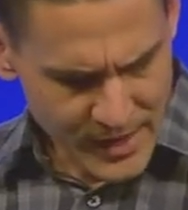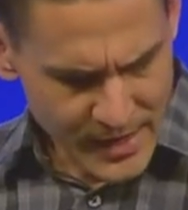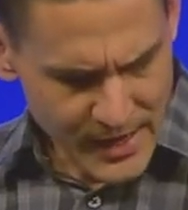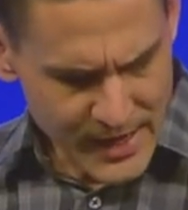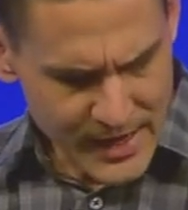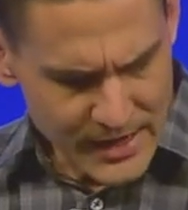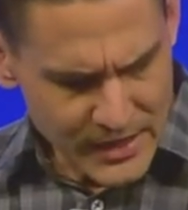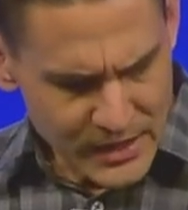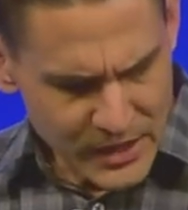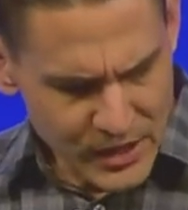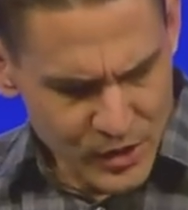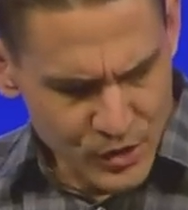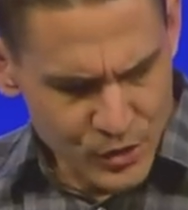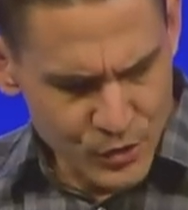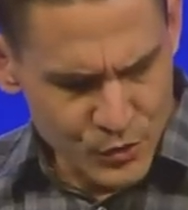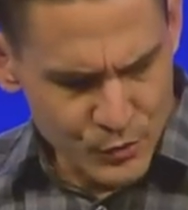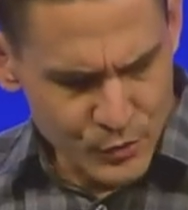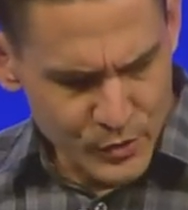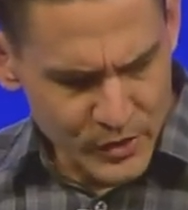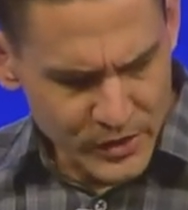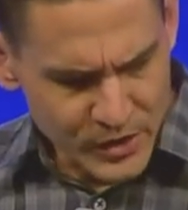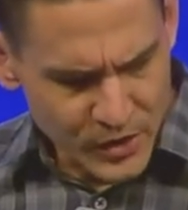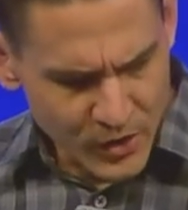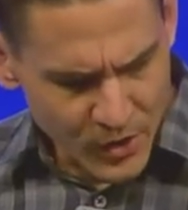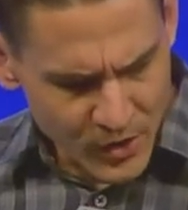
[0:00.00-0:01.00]
and he who
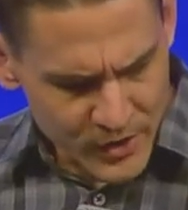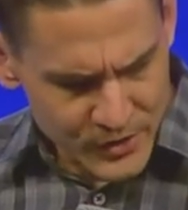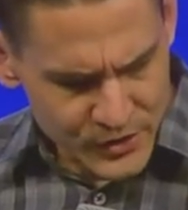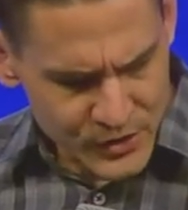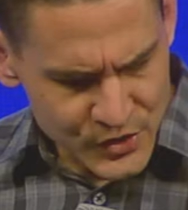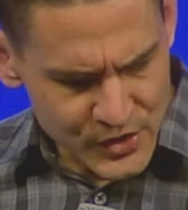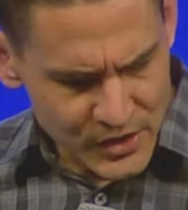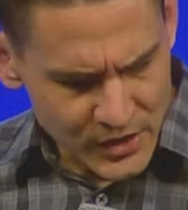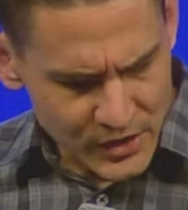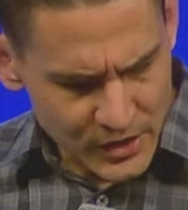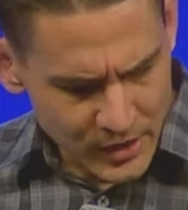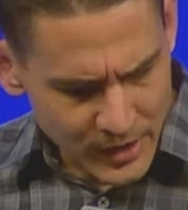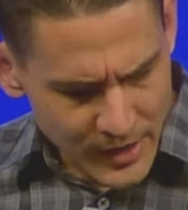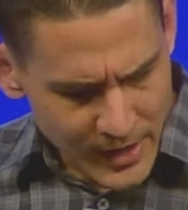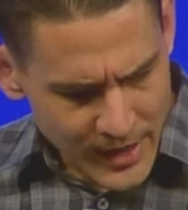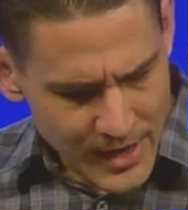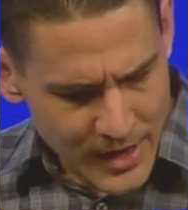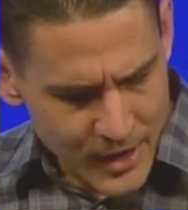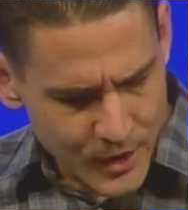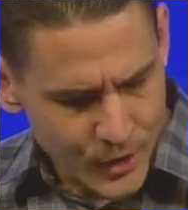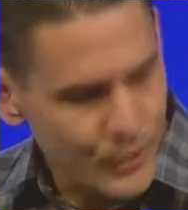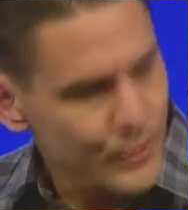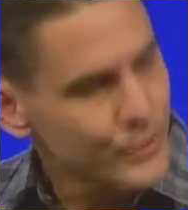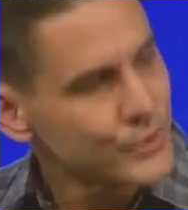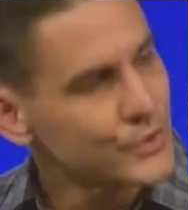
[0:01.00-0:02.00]
regards the
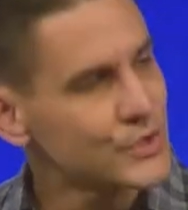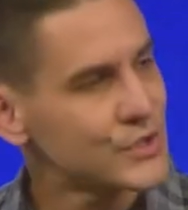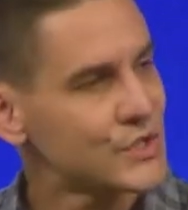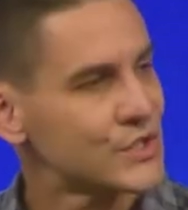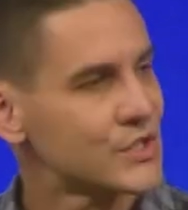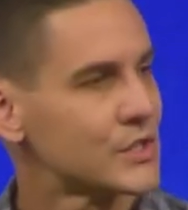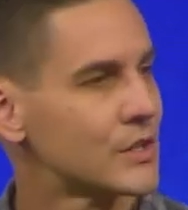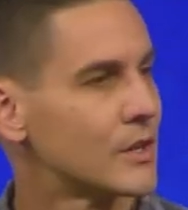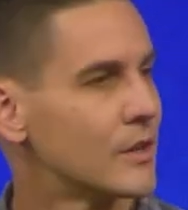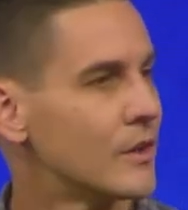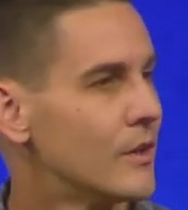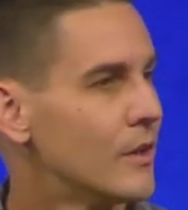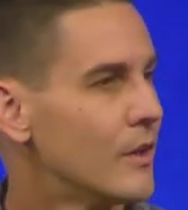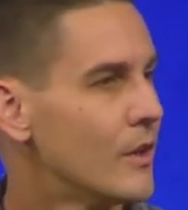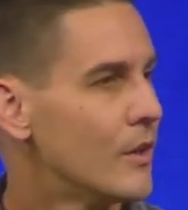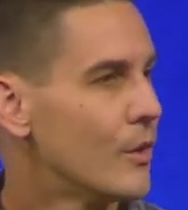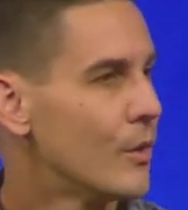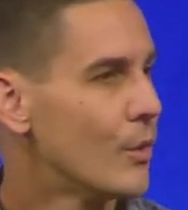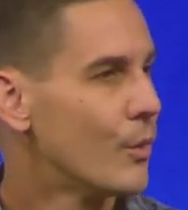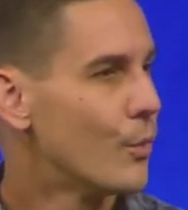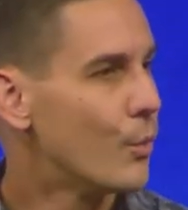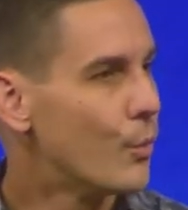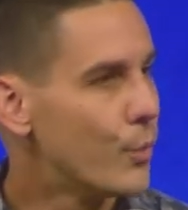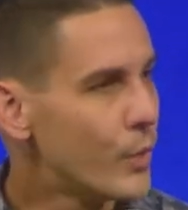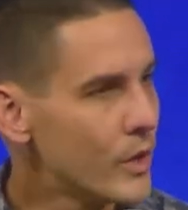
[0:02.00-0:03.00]
clouds
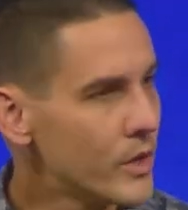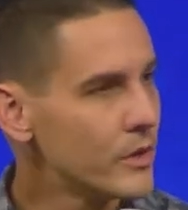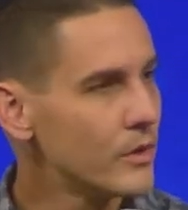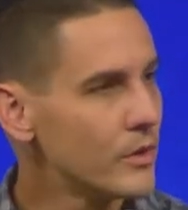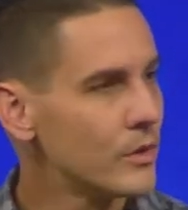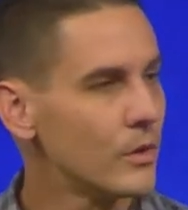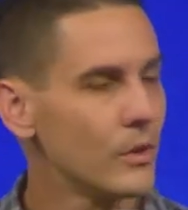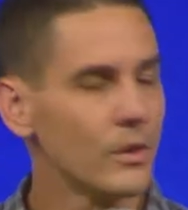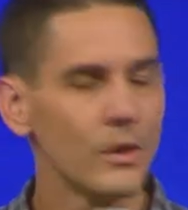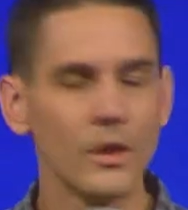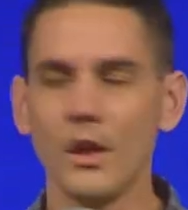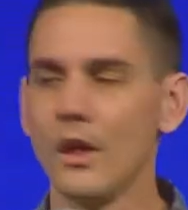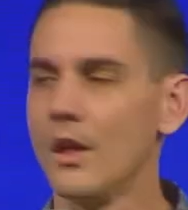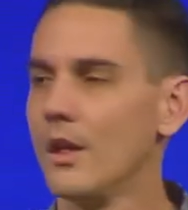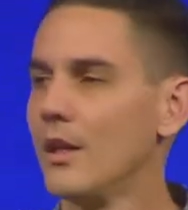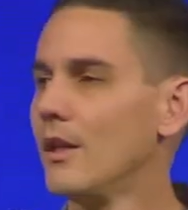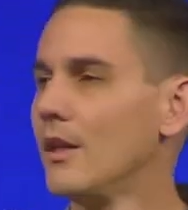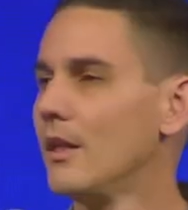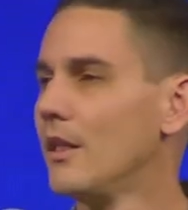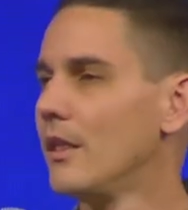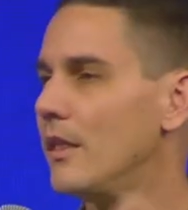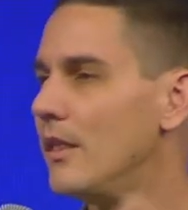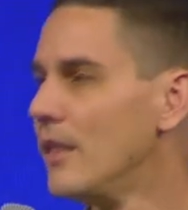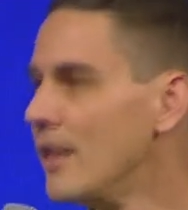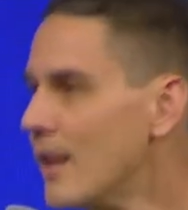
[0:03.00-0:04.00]
will
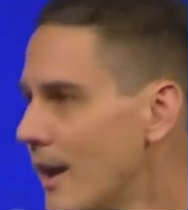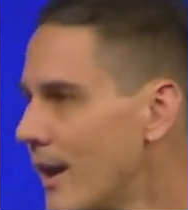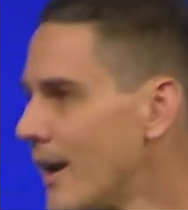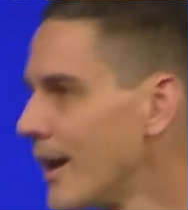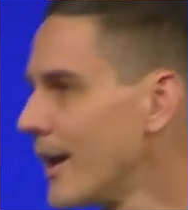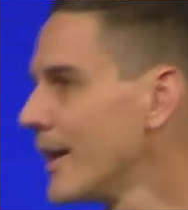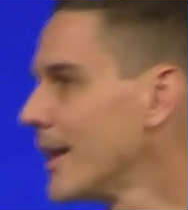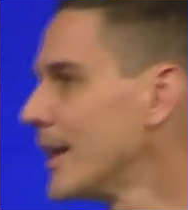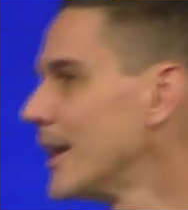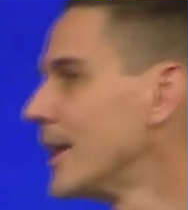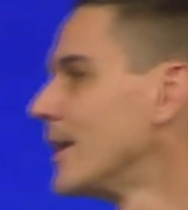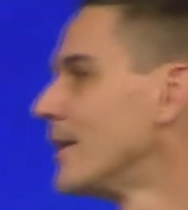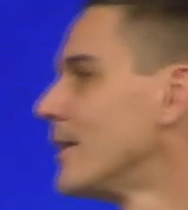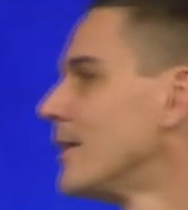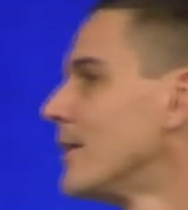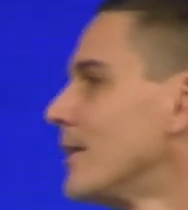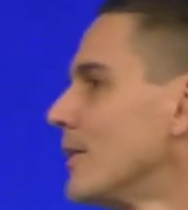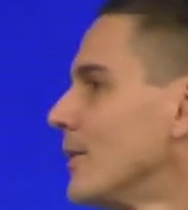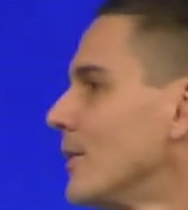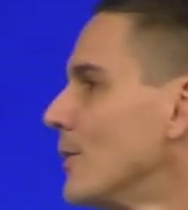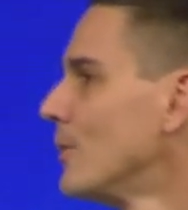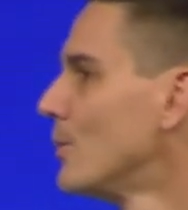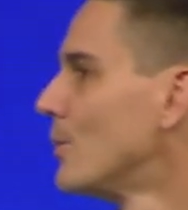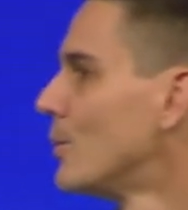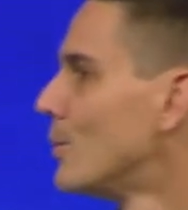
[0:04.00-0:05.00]
not
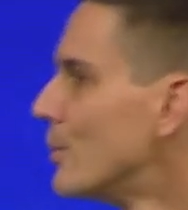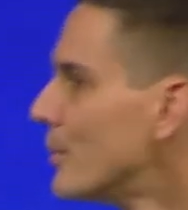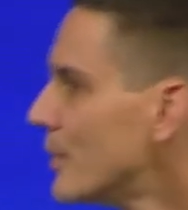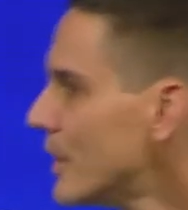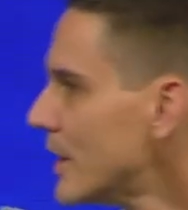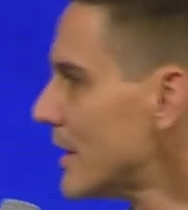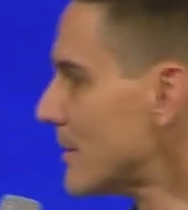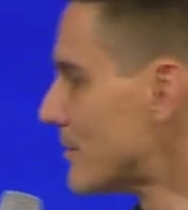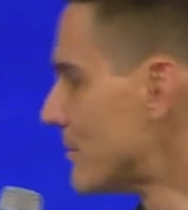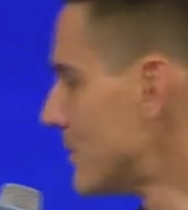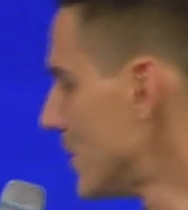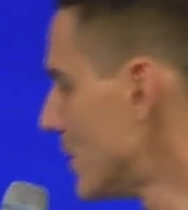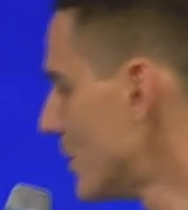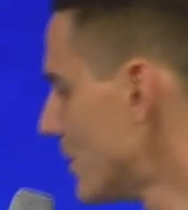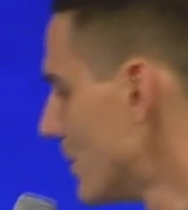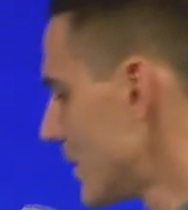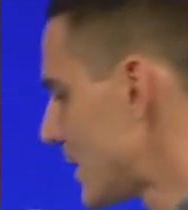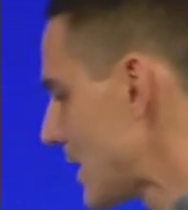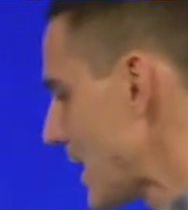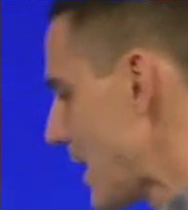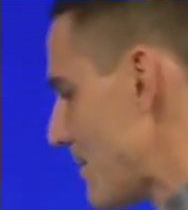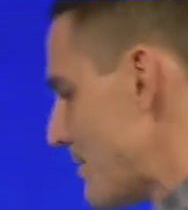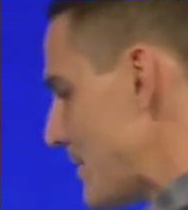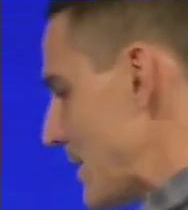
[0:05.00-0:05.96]
reap. You know what that